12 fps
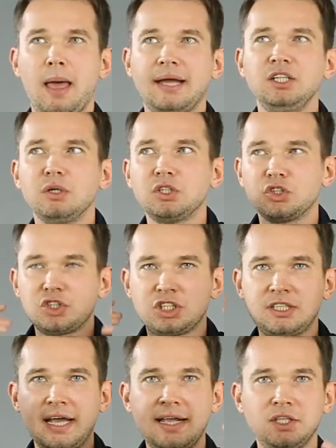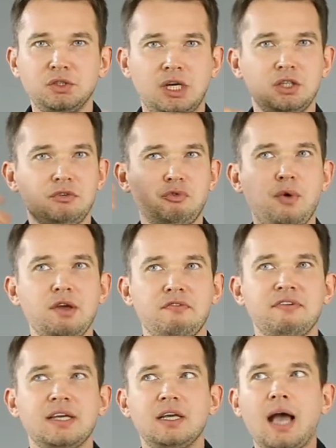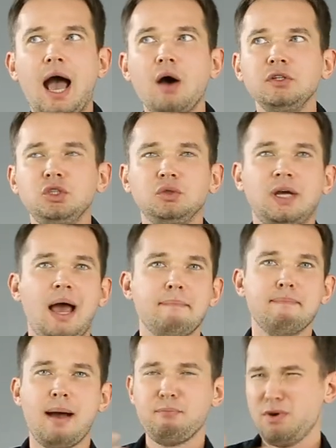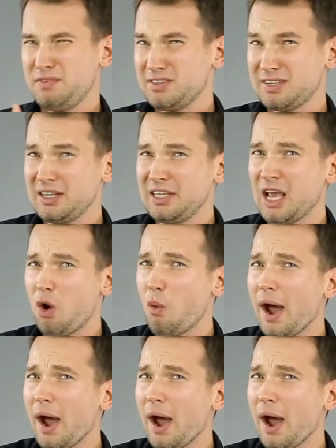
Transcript: I need to understand your kind of way of thinking. How did you come up with this idea?